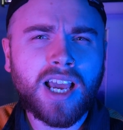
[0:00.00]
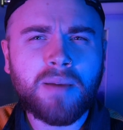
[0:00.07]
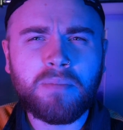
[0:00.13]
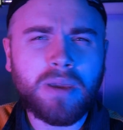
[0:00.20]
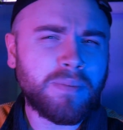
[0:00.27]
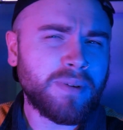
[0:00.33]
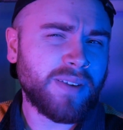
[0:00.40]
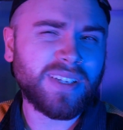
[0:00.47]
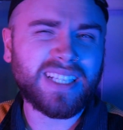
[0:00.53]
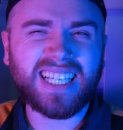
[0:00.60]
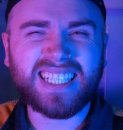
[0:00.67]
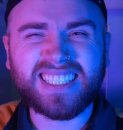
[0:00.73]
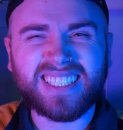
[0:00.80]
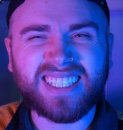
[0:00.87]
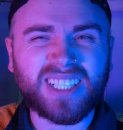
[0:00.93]
Maybe every like
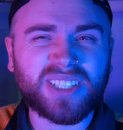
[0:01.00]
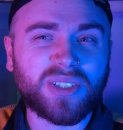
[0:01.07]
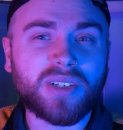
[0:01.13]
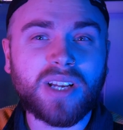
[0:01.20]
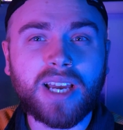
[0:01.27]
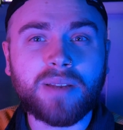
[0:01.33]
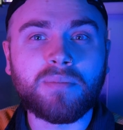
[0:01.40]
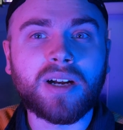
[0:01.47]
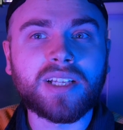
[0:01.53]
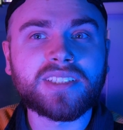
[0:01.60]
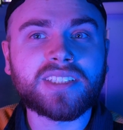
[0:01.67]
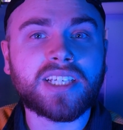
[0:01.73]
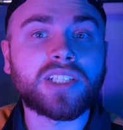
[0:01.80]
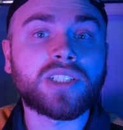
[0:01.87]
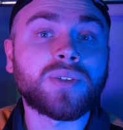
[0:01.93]
6 or 9
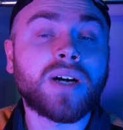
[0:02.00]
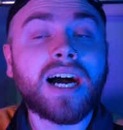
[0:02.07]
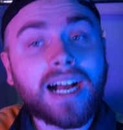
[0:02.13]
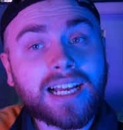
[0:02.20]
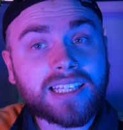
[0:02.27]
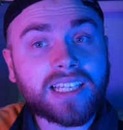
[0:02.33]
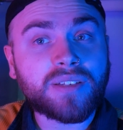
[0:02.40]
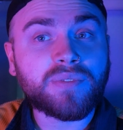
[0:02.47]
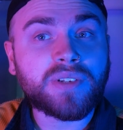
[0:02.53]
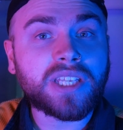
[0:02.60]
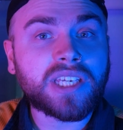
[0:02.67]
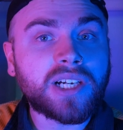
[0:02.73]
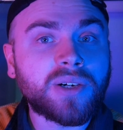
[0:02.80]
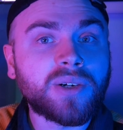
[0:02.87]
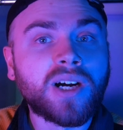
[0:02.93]
months I could do a highlight
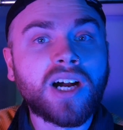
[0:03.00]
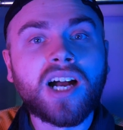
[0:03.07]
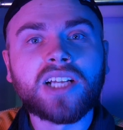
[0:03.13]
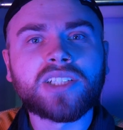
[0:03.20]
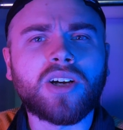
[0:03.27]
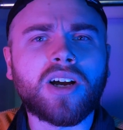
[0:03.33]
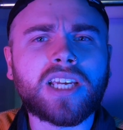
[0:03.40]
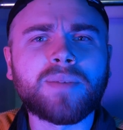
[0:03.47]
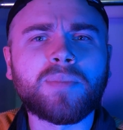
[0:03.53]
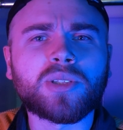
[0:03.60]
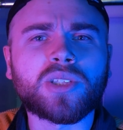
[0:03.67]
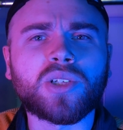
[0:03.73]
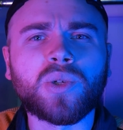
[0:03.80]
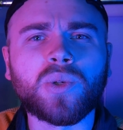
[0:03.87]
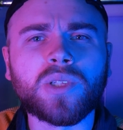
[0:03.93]
video talking about
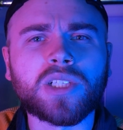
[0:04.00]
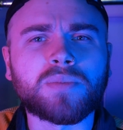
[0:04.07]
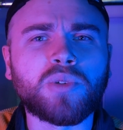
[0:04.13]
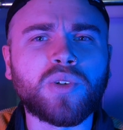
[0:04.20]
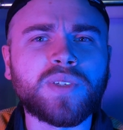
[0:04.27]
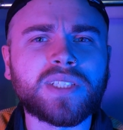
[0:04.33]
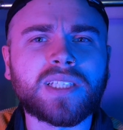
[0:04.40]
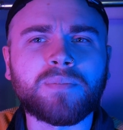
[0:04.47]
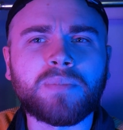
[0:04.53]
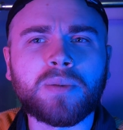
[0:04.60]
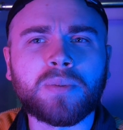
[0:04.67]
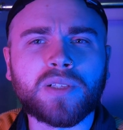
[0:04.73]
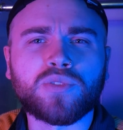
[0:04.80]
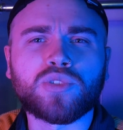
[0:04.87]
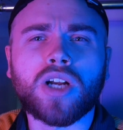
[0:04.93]
the coolest movies that
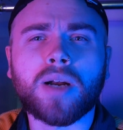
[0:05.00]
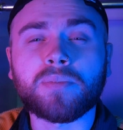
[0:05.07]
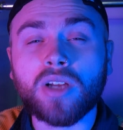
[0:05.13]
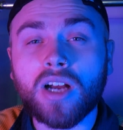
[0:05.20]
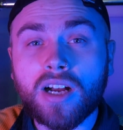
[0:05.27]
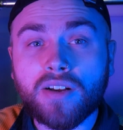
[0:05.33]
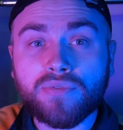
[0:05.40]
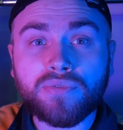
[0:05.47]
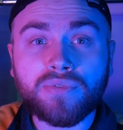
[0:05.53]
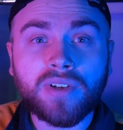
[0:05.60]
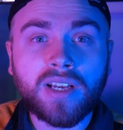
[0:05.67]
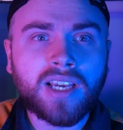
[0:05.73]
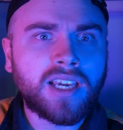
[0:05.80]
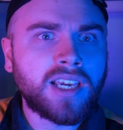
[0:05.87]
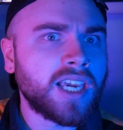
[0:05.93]
people have dropped off.
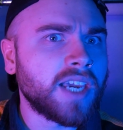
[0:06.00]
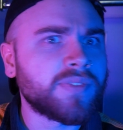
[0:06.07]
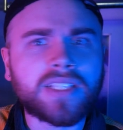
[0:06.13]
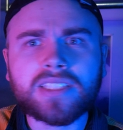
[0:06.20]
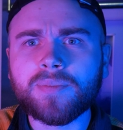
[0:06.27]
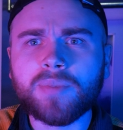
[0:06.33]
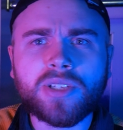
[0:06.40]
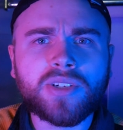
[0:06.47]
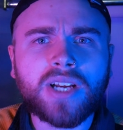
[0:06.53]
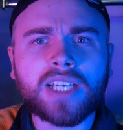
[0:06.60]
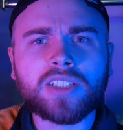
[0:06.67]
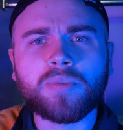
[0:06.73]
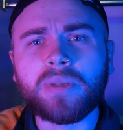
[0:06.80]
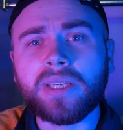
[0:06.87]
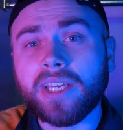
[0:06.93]
If that's something you guys
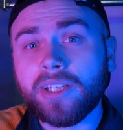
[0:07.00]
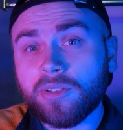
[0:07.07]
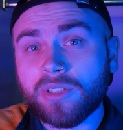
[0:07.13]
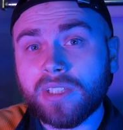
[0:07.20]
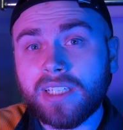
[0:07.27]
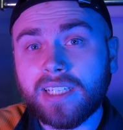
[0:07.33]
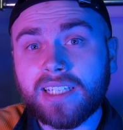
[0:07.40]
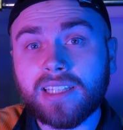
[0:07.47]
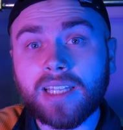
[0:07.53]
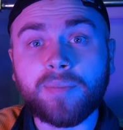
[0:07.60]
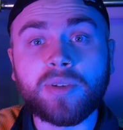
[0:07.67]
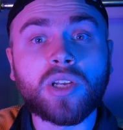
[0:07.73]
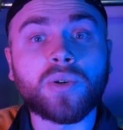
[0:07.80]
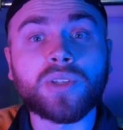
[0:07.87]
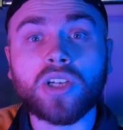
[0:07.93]
would be interested in, let
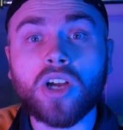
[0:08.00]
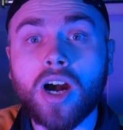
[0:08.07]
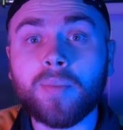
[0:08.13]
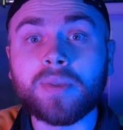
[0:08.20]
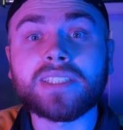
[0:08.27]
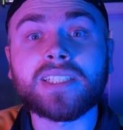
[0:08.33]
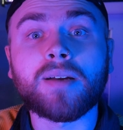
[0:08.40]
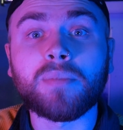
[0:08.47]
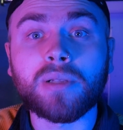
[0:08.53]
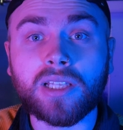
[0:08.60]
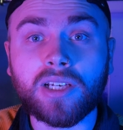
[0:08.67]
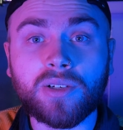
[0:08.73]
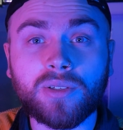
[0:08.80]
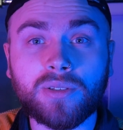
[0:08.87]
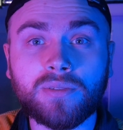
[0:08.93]
me know in the comments down
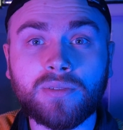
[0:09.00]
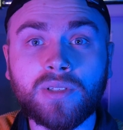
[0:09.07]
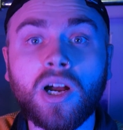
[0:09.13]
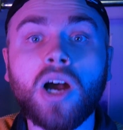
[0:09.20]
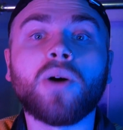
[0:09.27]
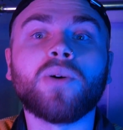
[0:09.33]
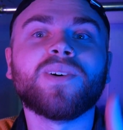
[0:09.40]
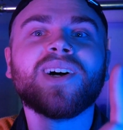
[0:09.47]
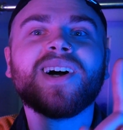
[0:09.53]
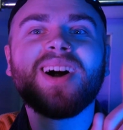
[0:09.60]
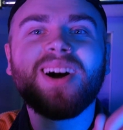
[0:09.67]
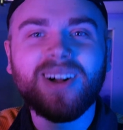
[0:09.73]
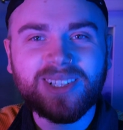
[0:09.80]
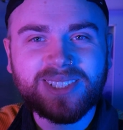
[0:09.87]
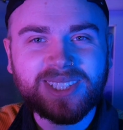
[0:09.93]
below. Oh,
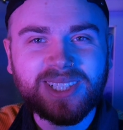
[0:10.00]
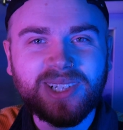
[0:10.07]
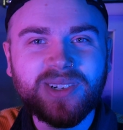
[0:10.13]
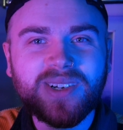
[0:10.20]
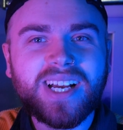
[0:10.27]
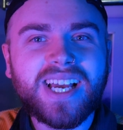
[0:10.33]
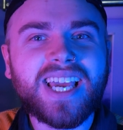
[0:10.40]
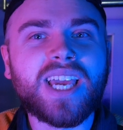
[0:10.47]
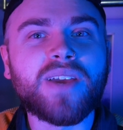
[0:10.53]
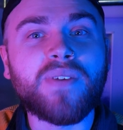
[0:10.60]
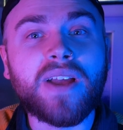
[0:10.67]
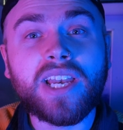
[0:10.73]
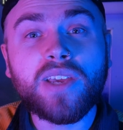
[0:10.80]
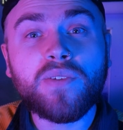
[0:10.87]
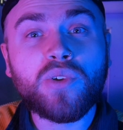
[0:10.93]
also, if
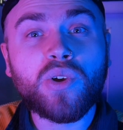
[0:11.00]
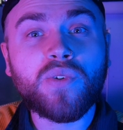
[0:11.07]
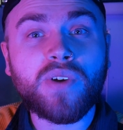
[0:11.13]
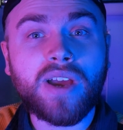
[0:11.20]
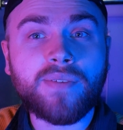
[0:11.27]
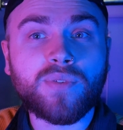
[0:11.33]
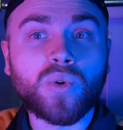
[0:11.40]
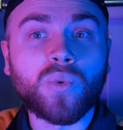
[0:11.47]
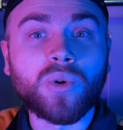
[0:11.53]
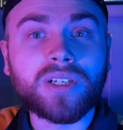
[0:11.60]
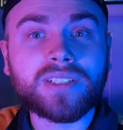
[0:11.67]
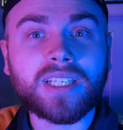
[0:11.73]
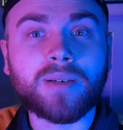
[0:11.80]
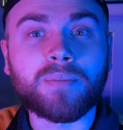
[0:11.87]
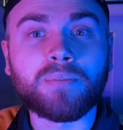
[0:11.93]
any of you have ever
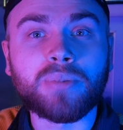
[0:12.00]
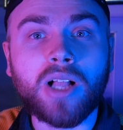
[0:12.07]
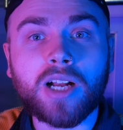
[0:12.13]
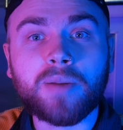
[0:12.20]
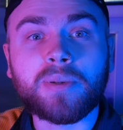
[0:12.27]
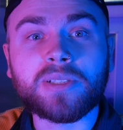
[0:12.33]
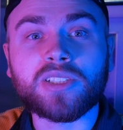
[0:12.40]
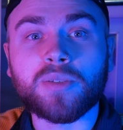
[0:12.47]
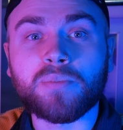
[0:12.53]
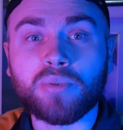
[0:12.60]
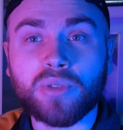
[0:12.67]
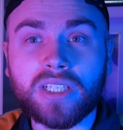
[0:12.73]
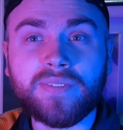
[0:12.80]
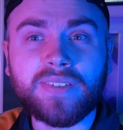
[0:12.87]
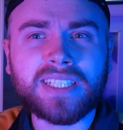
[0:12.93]
worked at a Blockbuster
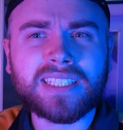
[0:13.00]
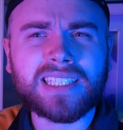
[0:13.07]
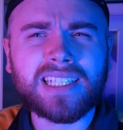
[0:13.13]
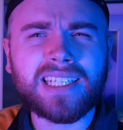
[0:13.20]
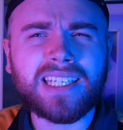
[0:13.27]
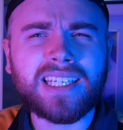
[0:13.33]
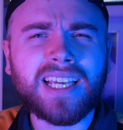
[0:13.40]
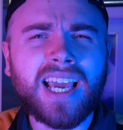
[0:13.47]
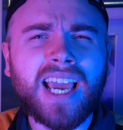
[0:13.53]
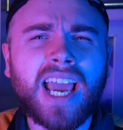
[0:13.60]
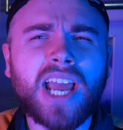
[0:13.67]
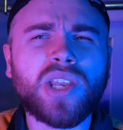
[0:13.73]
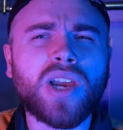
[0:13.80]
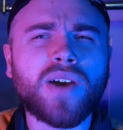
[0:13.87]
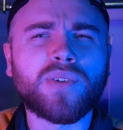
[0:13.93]
previously
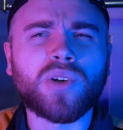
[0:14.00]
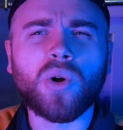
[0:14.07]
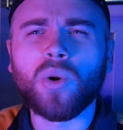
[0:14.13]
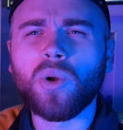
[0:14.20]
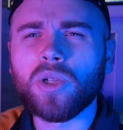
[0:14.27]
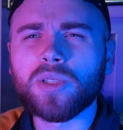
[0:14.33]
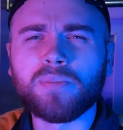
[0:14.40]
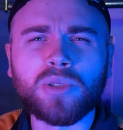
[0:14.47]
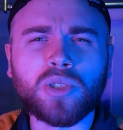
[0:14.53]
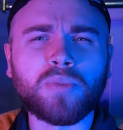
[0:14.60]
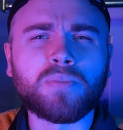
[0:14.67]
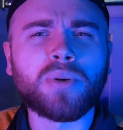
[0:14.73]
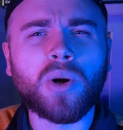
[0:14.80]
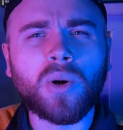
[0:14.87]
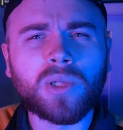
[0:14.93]
and you have an old blue
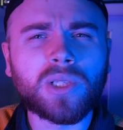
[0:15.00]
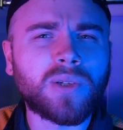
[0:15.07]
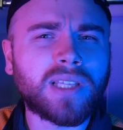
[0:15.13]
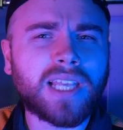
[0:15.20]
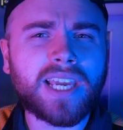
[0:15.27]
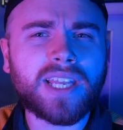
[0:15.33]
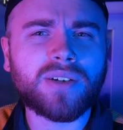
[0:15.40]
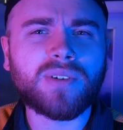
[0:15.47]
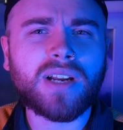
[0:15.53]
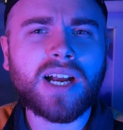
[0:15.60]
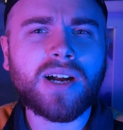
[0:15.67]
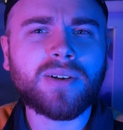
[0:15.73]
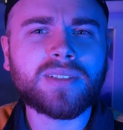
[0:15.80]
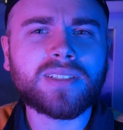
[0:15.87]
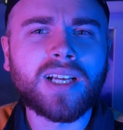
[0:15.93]
Polo laying
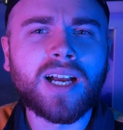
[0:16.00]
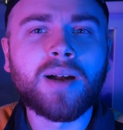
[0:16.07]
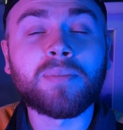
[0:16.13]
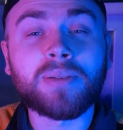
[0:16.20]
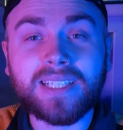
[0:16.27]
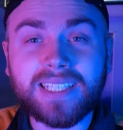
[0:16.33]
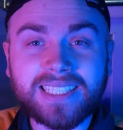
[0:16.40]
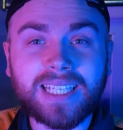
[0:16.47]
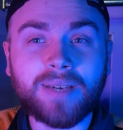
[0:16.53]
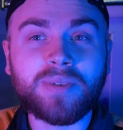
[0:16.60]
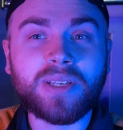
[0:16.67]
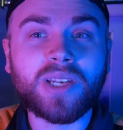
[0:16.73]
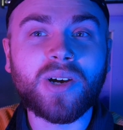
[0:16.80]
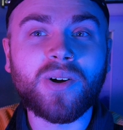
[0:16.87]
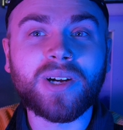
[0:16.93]
around, please let me
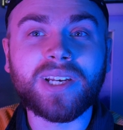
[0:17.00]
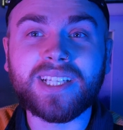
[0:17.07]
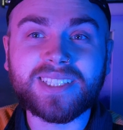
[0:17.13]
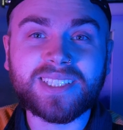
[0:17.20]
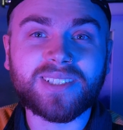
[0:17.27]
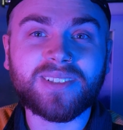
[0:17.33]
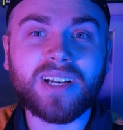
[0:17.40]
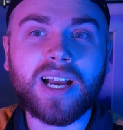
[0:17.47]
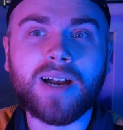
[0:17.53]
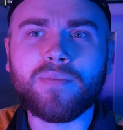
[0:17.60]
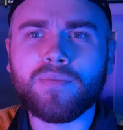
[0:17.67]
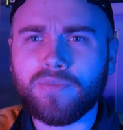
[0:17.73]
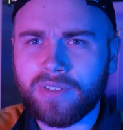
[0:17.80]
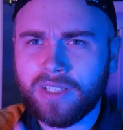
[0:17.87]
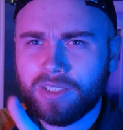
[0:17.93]
know on
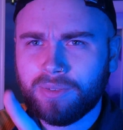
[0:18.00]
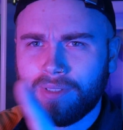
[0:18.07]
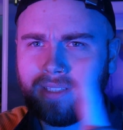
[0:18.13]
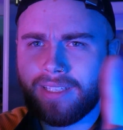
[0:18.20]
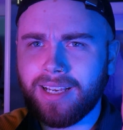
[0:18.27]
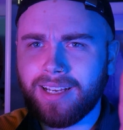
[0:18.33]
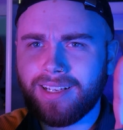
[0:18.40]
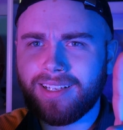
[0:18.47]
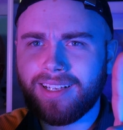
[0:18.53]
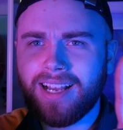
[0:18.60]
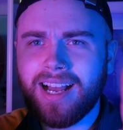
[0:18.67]
Instagram, flickswithnick.